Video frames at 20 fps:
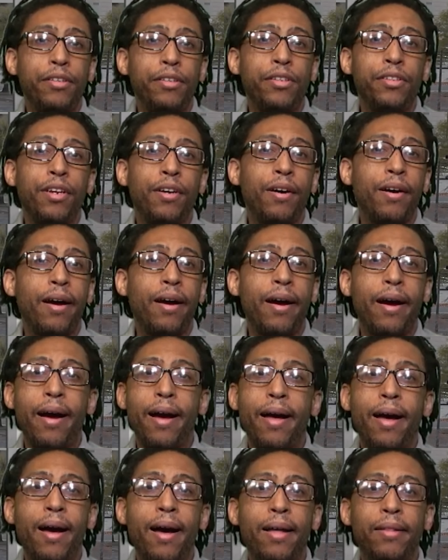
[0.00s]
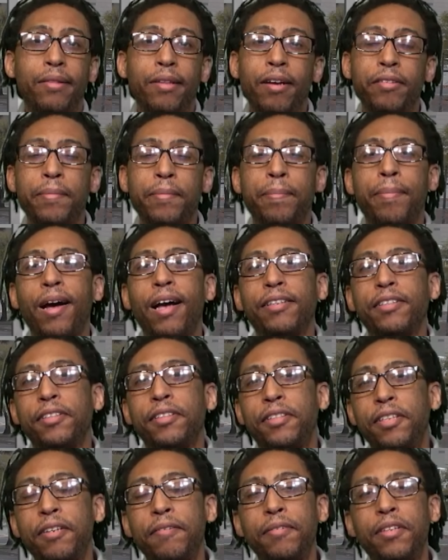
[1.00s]
You know, I love the
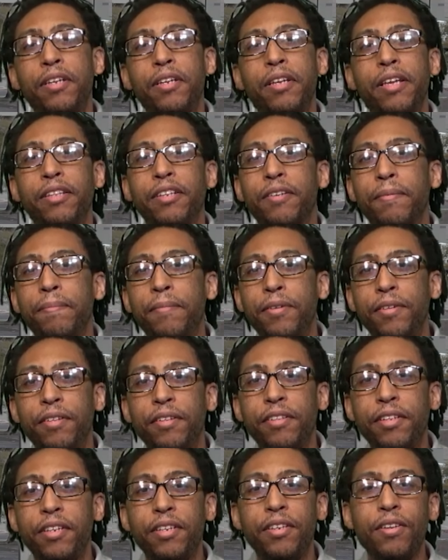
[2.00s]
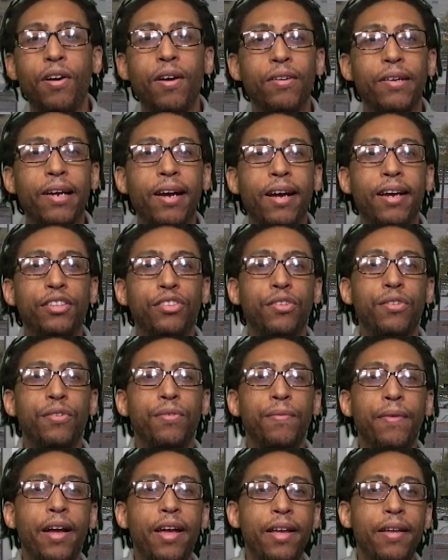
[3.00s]
positivity in the community. Y'all guys are
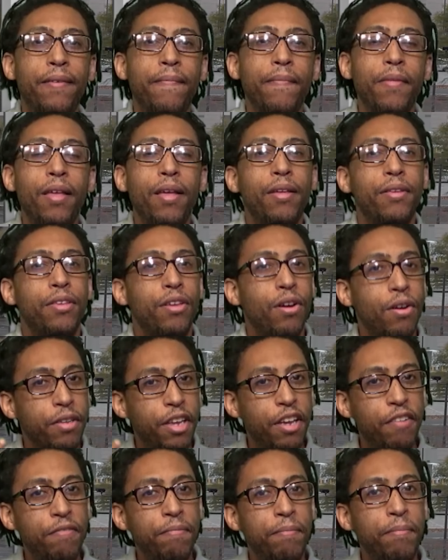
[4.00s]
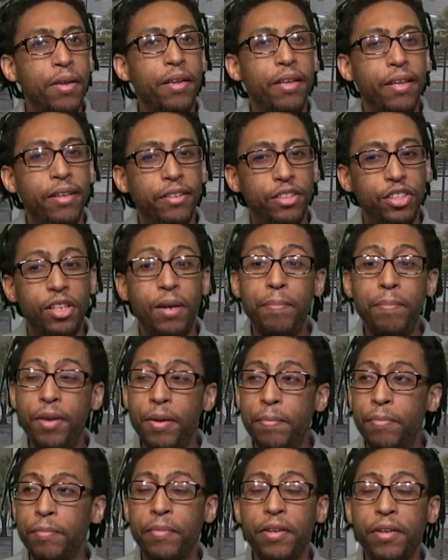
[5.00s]
great. Y'all giving me, and some
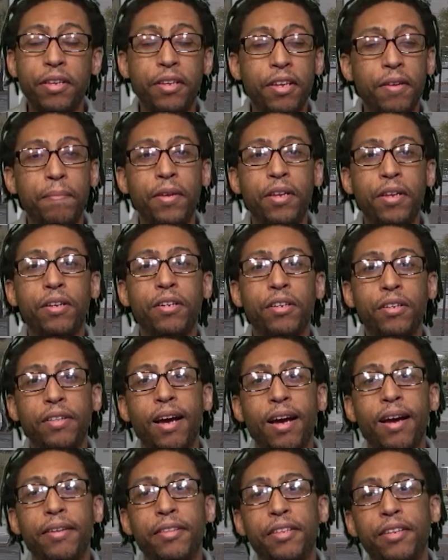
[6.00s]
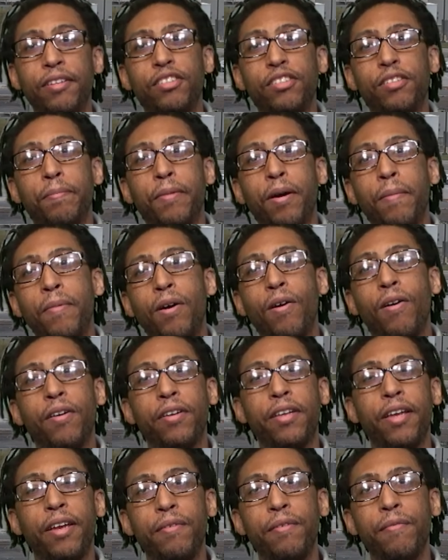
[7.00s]
people have been giving me good ideas about my
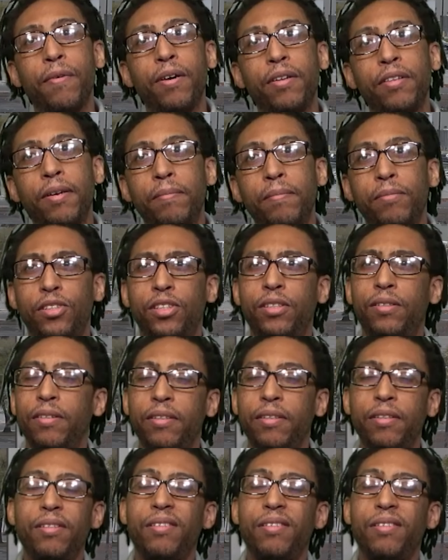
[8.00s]
arcade one-ups.